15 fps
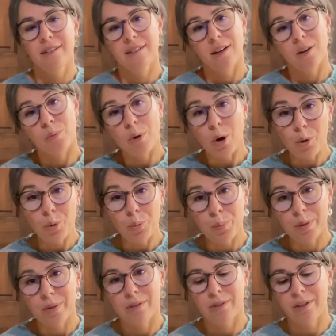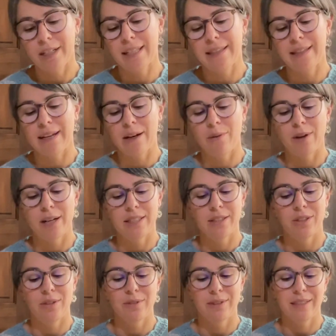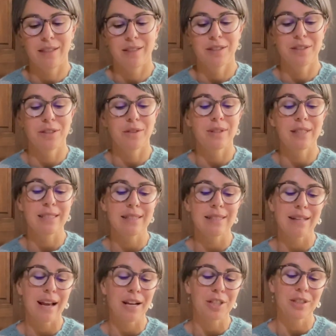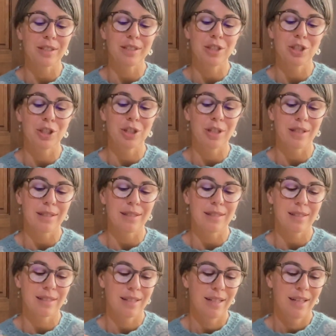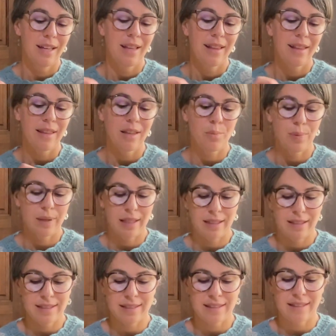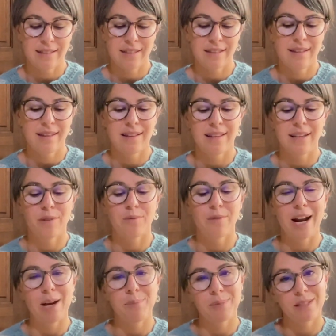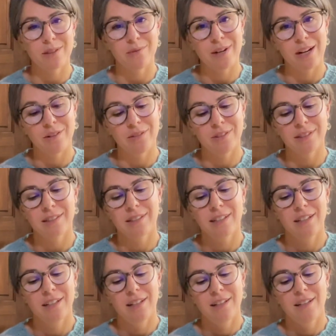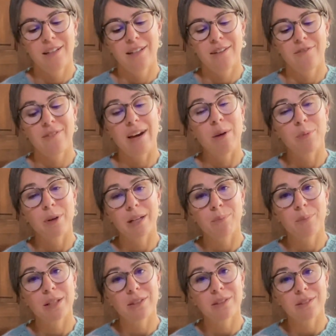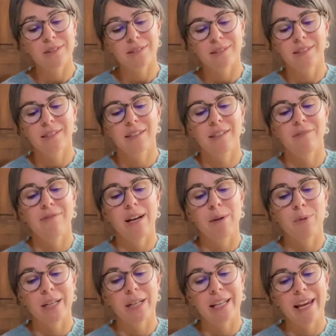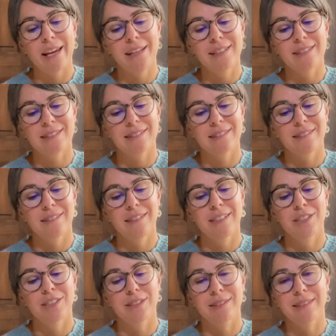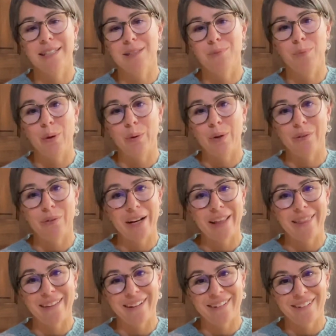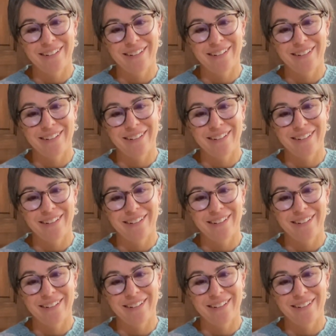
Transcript: a rope or anything I wanted to use here. So this is actually just the piece that wraps around fabric bundles and fabric cakes. It just says Moda right there.